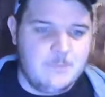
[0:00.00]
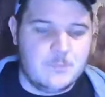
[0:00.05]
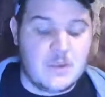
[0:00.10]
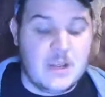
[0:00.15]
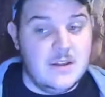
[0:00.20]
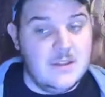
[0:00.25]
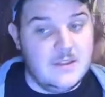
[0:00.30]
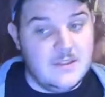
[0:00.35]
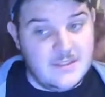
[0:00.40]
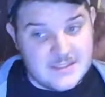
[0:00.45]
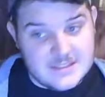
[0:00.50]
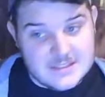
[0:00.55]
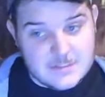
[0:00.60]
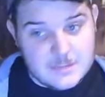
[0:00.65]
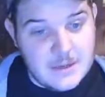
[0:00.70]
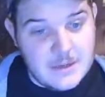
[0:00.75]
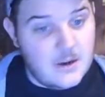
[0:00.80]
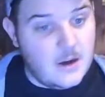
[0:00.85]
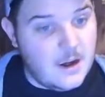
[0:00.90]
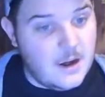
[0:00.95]
This
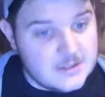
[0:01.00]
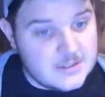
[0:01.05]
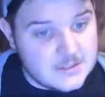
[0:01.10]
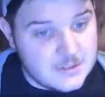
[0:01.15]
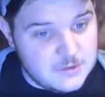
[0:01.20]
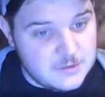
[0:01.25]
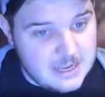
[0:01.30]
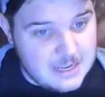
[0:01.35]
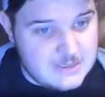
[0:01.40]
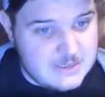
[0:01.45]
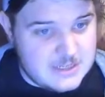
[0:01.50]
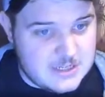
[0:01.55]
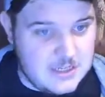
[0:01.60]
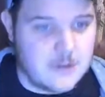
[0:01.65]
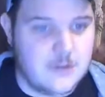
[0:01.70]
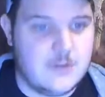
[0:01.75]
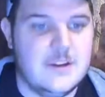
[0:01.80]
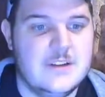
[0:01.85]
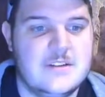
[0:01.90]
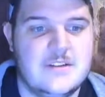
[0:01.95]
spell also damage
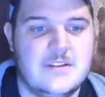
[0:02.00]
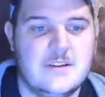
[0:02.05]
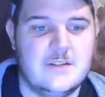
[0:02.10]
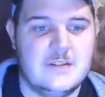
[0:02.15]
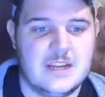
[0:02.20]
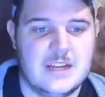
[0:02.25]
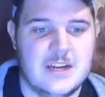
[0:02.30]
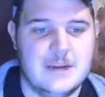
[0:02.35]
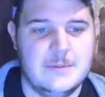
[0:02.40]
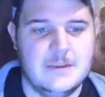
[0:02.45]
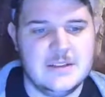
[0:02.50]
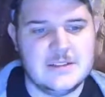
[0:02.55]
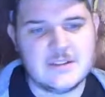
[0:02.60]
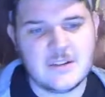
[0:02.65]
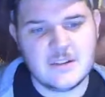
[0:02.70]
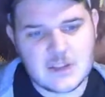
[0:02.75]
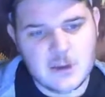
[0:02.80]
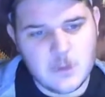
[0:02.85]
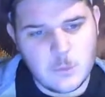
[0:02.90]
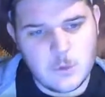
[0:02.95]
increases over time. It's
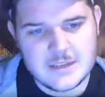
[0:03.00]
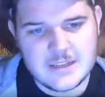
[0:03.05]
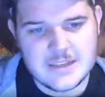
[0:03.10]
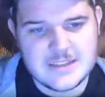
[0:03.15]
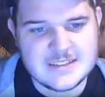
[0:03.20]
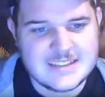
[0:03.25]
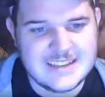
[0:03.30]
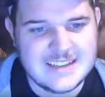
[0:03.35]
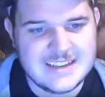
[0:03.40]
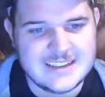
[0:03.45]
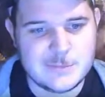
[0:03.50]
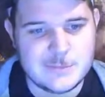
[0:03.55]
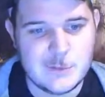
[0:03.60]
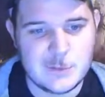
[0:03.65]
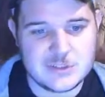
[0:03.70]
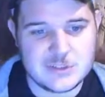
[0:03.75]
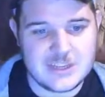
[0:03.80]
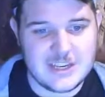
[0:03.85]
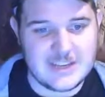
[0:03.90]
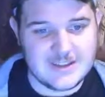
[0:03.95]
only a 1d6, but
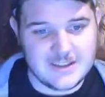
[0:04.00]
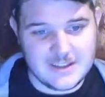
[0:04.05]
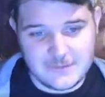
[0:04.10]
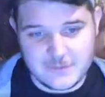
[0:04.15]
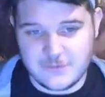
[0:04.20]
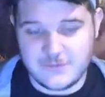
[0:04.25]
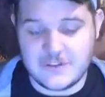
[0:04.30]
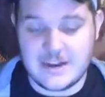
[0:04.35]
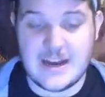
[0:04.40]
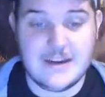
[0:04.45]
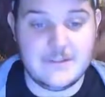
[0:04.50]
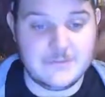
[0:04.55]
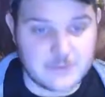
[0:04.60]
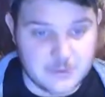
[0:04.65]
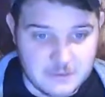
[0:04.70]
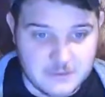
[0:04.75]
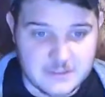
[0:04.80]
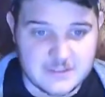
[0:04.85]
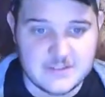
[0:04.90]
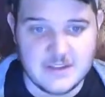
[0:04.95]
once you hit level 5,
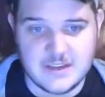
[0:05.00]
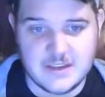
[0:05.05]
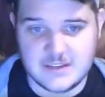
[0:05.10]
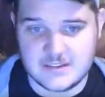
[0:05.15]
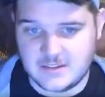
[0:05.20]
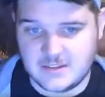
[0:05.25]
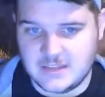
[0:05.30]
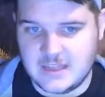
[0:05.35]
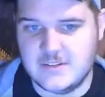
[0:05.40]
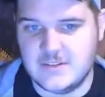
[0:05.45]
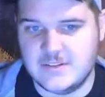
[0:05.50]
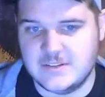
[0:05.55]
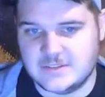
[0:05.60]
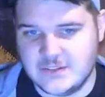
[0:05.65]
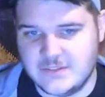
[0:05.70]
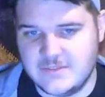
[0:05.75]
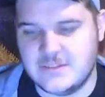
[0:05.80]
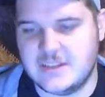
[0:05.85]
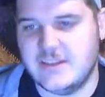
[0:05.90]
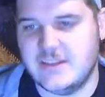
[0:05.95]
2d6, 11,
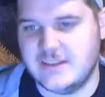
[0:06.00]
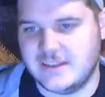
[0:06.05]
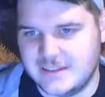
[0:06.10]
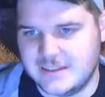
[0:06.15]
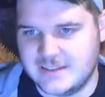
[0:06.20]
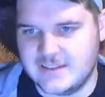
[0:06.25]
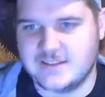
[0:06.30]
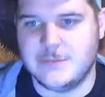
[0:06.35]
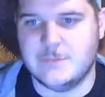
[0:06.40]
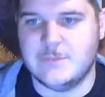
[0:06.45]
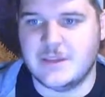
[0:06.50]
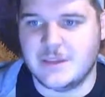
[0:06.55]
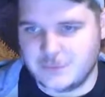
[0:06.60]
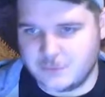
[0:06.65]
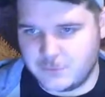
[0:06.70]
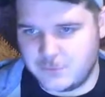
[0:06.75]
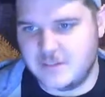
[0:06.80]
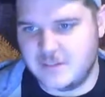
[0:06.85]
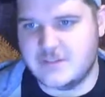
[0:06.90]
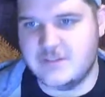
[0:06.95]
17, kind of the same thing,
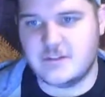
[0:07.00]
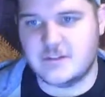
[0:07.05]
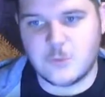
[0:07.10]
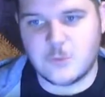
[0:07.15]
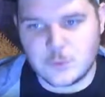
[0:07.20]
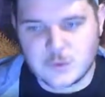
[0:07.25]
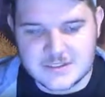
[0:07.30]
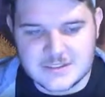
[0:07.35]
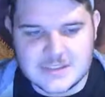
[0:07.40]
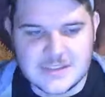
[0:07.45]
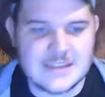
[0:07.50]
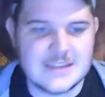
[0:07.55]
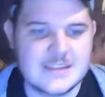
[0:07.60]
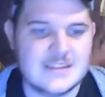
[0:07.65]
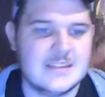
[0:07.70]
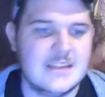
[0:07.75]
3d6, 46.